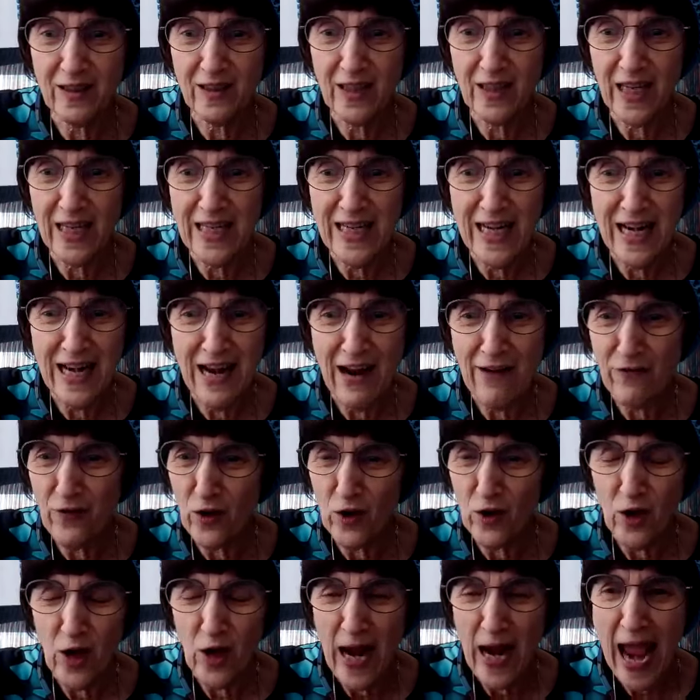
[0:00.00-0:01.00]
they
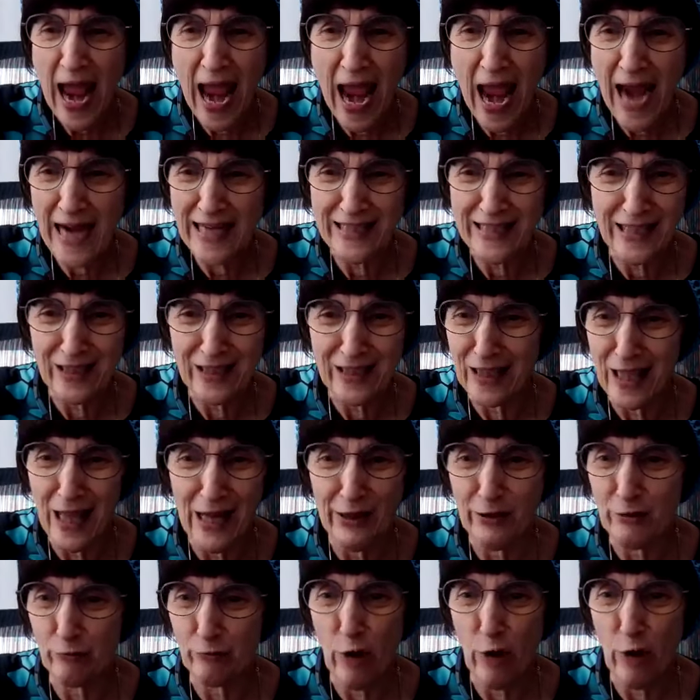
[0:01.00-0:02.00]
never acted
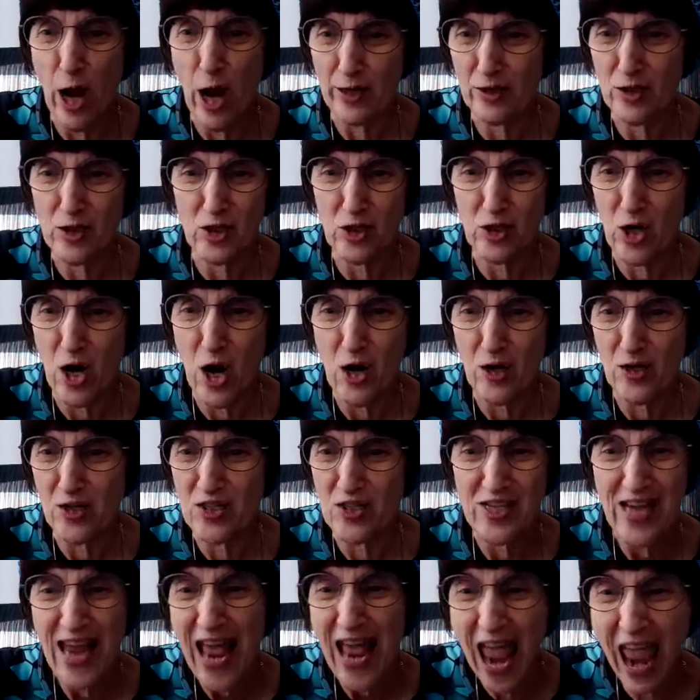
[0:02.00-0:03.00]
like rock
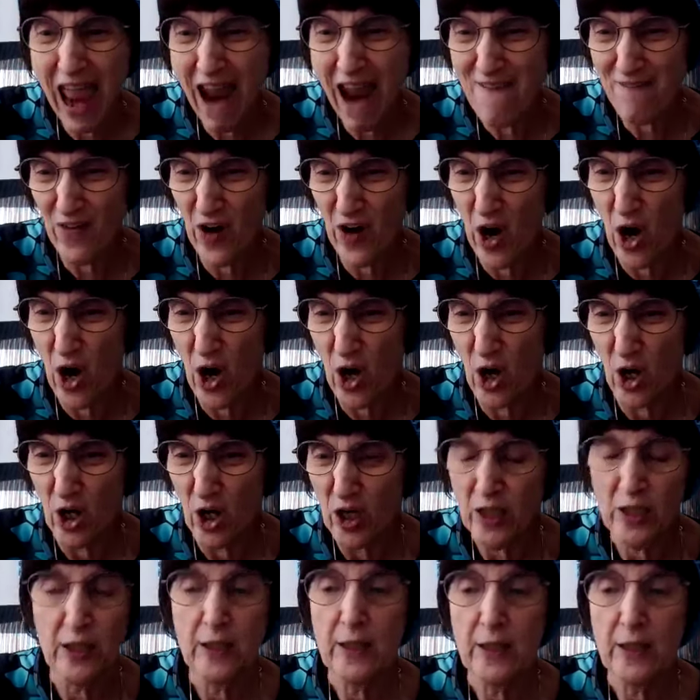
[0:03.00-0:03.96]
stars ever.